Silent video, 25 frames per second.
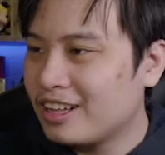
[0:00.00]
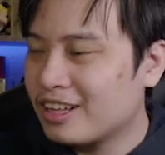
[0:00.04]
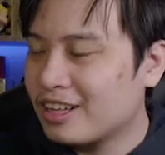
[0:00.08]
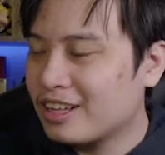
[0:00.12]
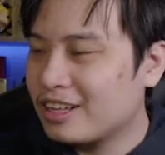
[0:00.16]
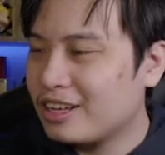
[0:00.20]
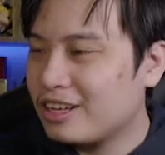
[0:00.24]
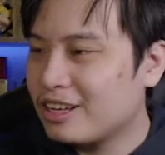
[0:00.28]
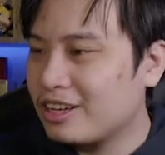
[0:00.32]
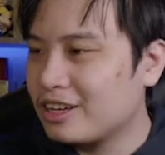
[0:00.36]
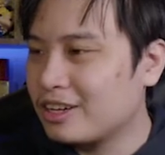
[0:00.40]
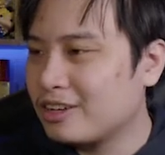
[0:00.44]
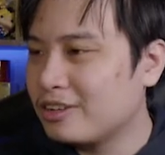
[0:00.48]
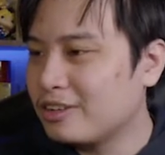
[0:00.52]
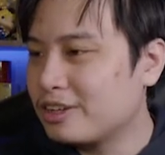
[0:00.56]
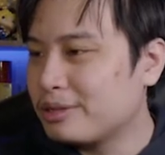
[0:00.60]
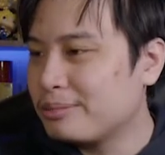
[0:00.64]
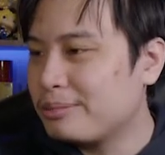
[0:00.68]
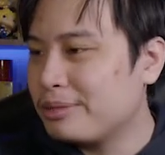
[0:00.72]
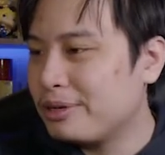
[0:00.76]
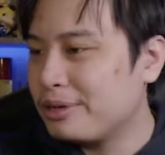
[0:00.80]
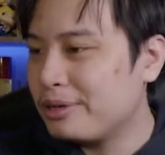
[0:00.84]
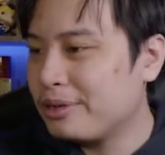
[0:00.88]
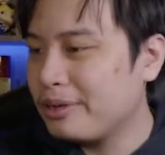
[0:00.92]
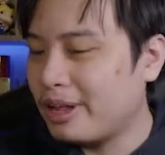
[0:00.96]

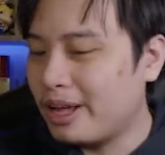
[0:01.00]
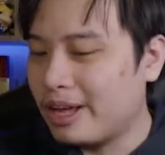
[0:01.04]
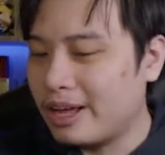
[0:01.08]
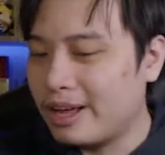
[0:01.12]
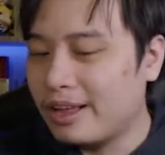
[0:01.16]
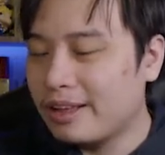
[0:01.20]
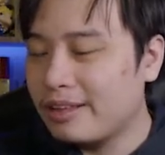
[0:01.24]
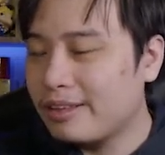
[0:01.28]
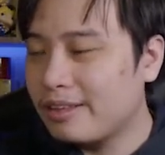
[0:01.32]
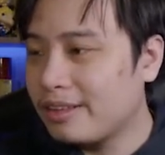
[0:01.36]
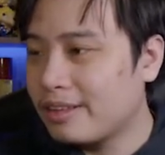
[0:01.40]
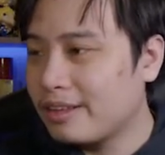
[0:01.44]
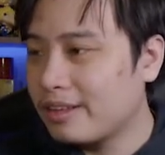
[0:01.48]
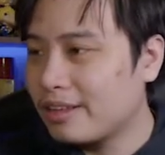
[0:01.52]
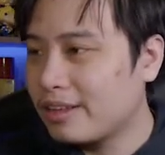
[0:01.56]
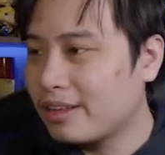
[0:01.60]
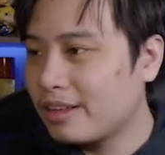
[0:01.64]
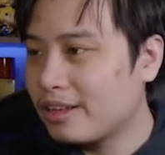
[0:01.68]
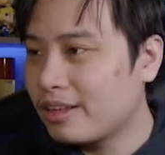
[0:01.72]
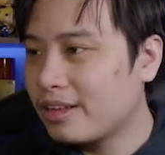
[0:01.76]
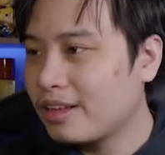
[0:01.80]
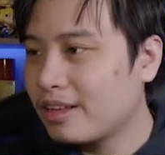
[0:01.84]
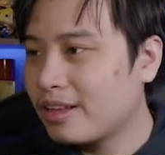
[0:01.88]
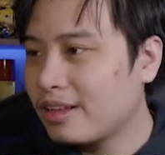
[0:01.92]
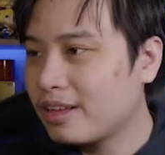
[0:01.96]
Gokipo and
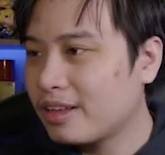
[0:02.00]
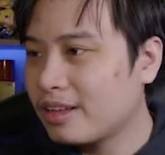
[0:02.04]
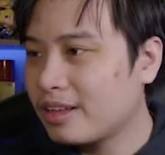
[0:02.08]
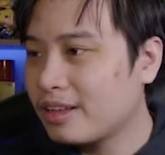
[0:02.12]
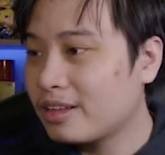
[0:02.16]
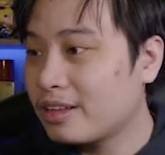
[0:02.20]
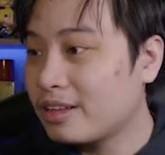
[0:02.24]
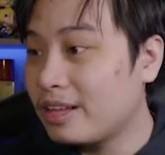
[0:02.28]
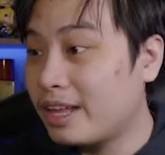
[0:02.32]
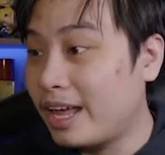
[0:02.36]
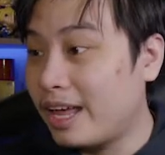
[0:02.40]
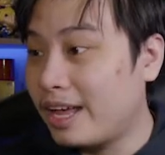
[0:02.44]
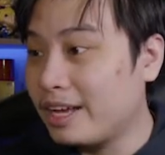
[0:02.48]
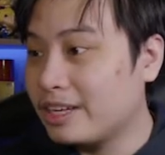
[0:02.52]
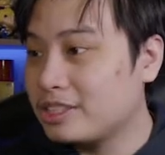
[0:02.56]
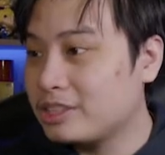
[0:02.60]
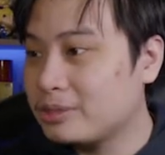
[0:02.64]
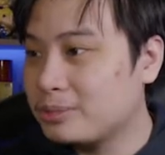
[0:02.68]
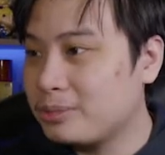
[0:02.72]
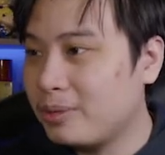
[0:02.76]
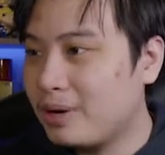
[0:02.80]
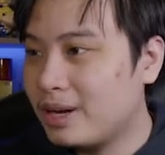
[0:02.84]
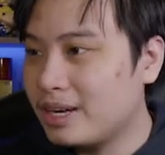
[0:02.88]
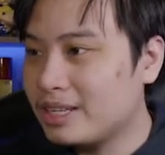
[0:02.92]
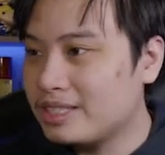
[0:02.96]

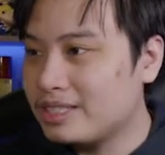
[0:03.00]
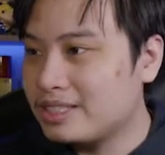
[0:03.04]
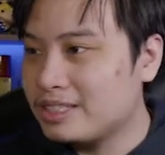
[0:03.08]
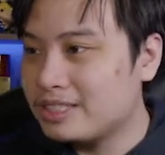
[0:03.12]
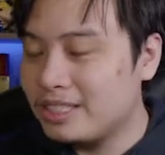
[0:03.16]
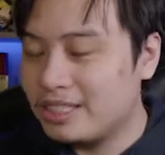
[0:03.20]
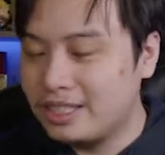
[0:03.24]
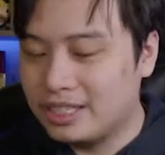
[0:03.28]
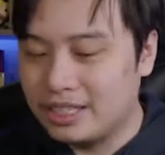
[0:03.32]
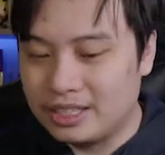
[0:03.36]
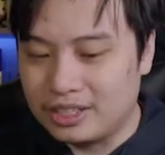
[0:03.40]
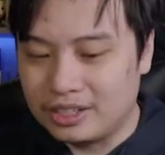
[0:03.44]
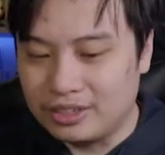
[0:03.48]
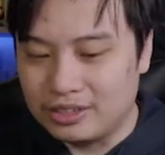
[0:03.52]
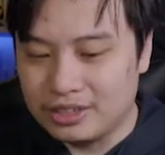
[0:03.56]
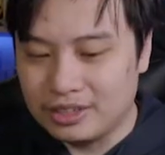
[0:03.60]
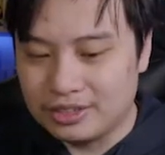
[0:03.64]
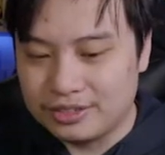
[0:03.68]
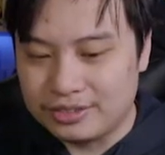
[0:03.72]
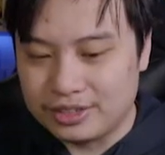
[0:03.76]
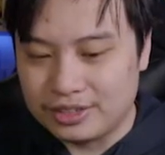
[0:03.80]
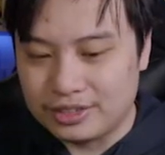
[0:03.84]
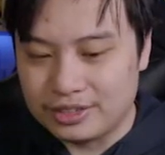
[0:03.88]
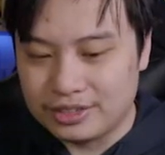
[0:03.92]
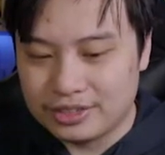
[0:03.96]
XYZ
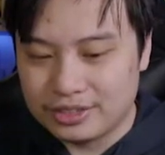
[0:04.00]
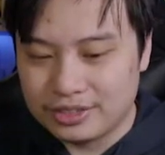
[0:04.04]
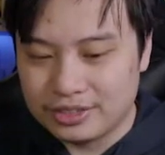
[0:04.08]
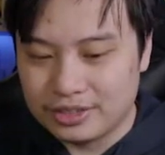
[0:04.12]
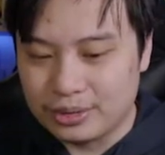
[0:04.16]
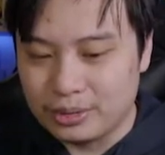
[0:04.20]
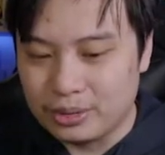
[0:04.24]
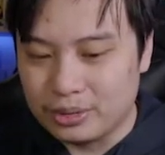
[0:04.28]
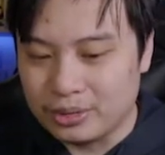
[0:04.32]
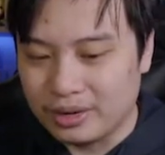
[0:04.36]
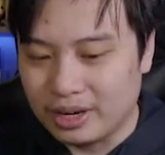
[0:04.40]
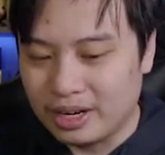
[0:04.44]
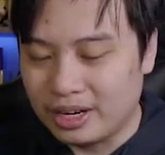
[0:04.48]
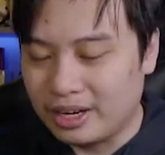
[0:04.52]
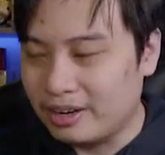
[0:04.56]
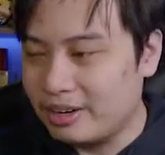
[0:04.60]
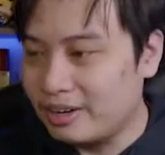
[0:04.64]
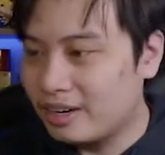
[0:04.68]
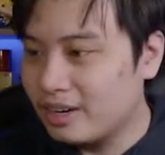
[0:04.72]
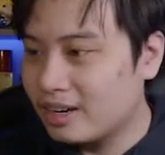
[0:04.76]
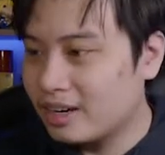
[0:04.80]
Universe. Oh, wow.